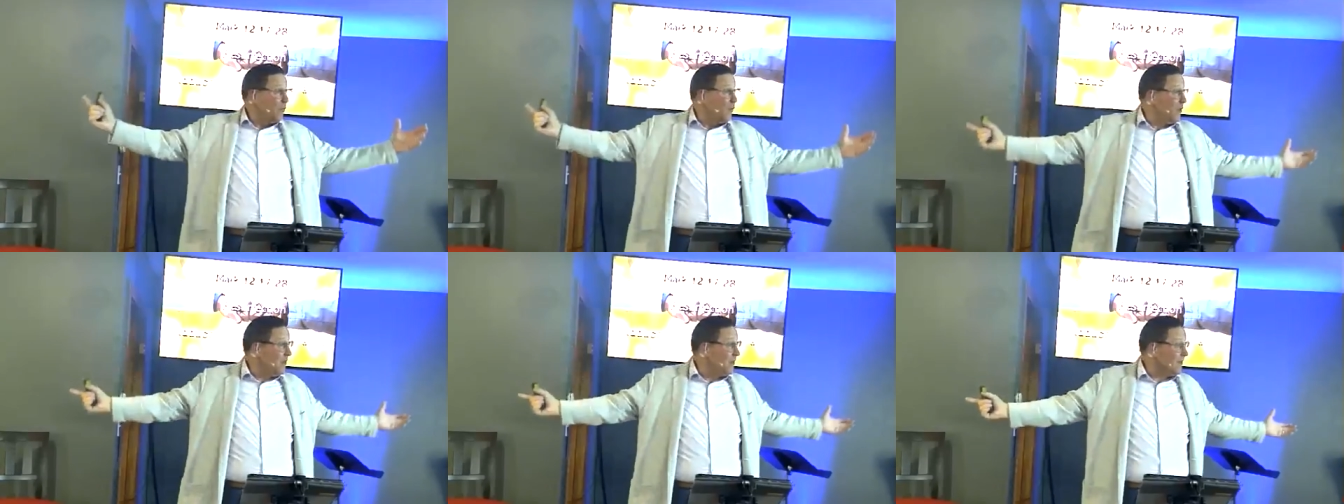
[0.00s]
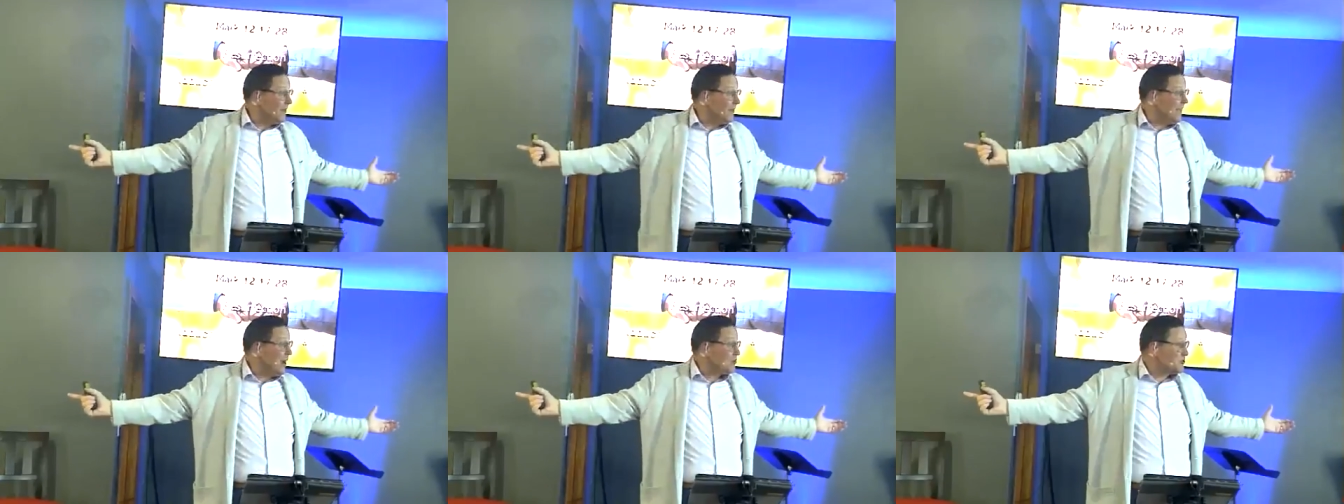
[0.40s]
really
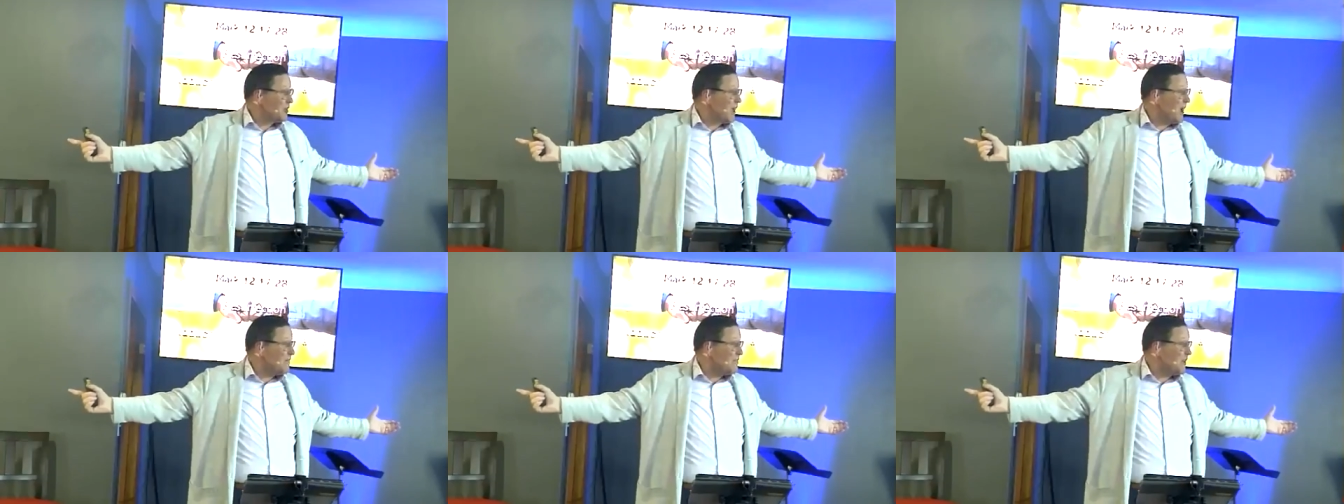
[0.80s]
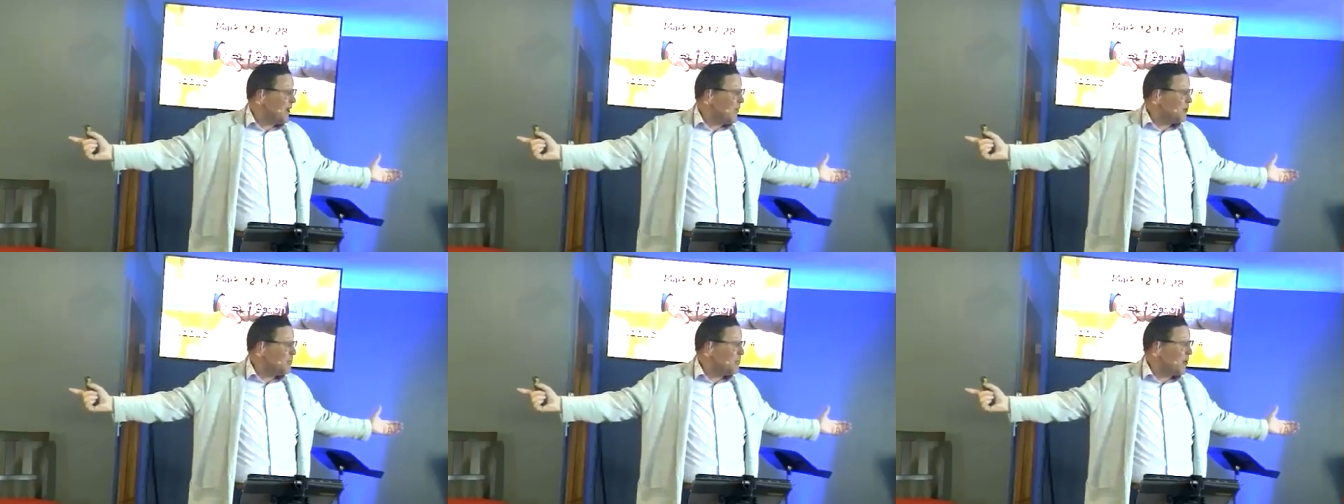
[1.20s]
getting outside
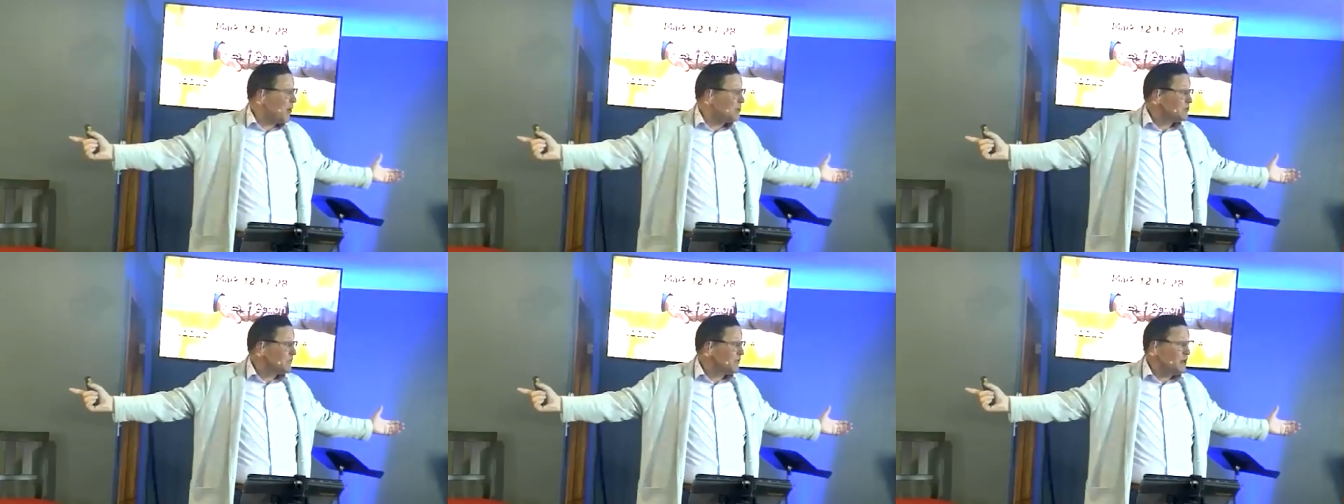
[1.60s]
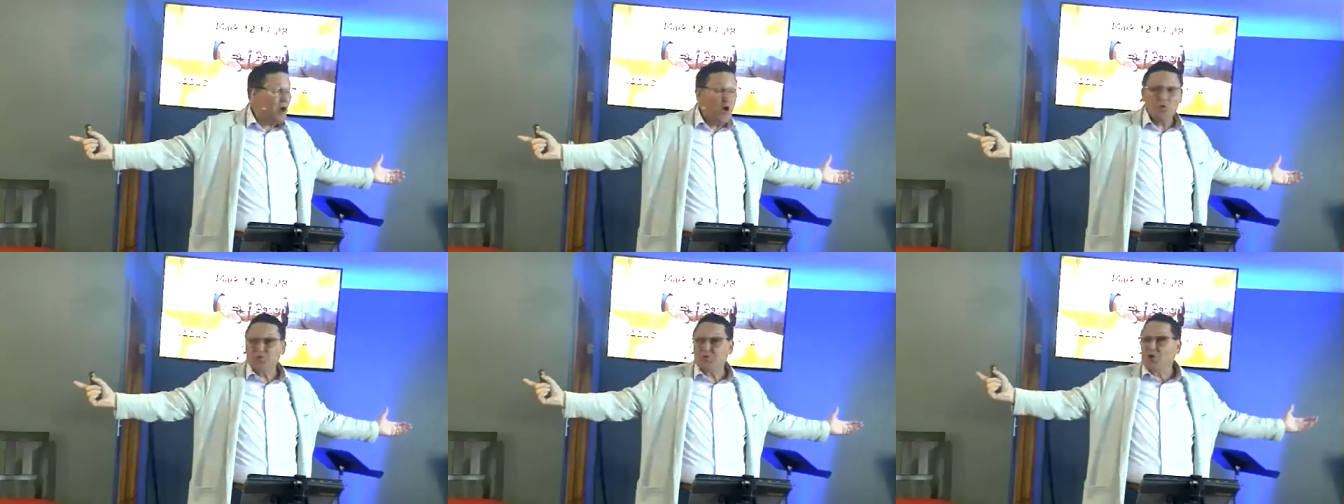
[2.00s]
the other parts of the code.